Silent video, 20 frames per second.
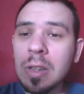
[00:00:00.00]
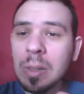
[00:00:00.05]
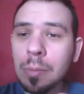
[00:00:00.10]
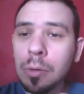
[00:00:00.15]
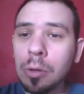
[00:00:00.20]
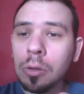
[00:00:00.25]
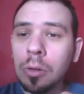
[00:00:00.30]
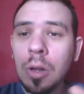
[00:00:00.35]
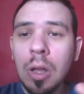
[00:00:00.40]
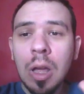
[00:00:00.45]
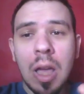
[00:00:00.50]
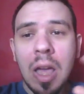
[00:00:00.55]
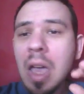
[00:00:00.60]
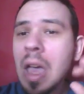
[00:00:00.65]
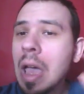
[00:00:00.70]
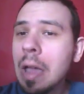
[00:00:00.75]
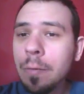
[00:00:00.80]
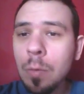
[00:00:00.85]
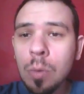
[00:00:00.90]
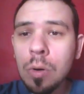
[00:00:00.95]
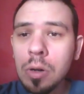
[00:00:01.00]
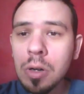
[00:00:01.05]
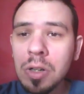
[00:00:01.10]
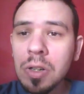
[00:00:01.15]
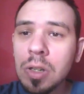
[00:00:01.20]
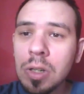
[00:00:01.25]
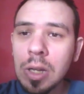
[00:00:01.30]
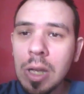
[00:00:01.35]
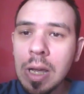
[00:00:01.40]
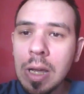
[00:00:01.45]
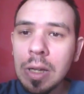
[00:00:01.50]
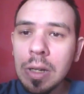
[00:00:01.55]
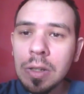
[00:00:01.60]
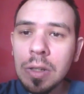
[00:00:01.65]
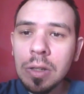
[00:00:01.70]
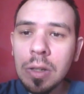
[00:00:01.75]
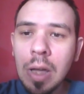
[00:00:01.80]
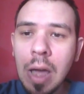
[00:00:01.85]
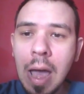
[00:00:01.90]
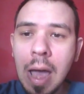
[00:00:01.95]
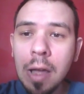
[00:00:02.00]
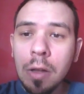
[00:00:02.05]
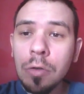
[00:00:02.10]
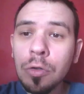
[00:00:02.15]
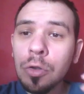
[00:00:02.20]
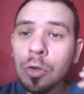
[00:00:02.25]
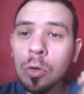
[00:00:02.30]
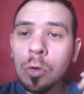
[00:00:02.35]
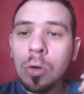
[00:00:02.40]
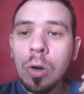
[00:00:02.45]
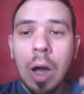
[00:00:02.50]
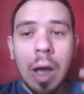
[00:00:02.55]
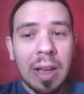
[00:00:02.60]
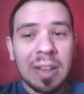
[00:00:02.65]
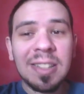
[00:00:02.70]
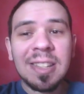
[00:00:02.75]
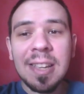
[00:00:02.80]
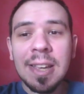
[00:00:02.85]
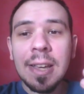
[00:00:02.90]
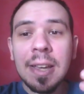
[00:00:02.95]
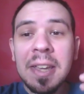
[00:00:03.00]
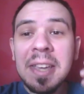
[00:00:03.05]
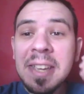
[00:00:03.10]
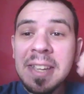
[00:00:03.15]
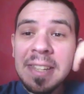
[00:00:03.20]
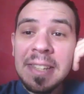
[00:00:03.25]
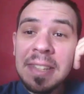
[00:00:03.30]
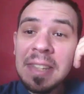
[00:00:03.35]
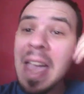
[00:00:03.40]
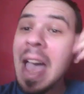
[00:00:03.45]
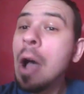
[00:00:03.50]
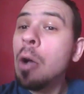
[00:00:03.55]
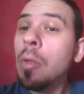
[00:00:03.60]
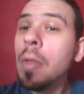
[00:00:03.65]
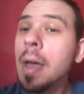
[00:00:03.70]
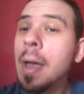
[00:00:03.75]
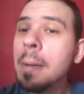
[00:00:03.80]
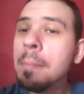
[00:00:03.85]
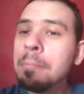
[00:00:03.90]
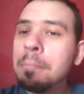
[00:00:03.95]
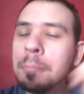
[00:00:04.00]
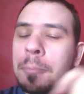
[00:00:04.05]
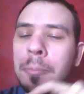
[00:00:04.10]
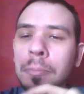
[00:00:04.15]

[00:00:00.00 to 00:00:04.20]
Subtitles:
visible, everyone can see it, and your idea is out there.